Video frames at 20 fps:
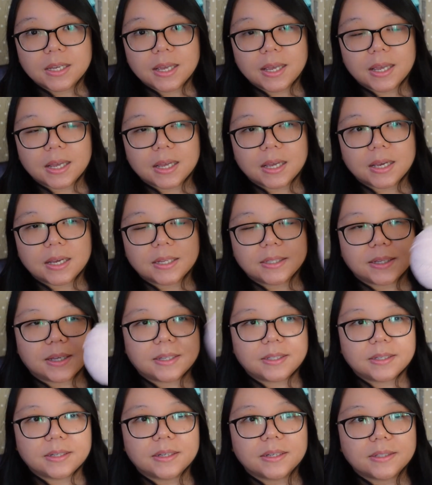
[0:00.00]

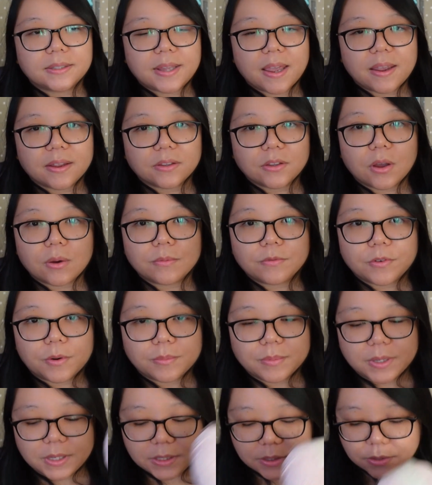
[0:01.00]
another tank top
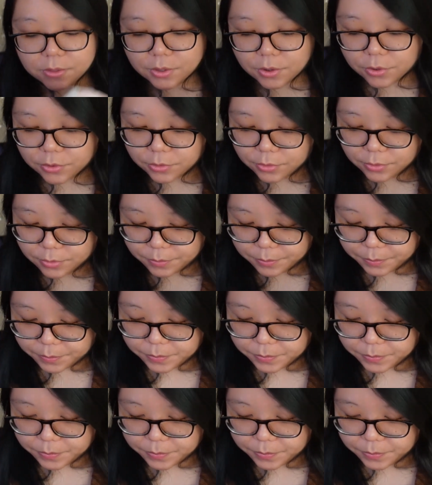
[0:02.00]
from this yarn.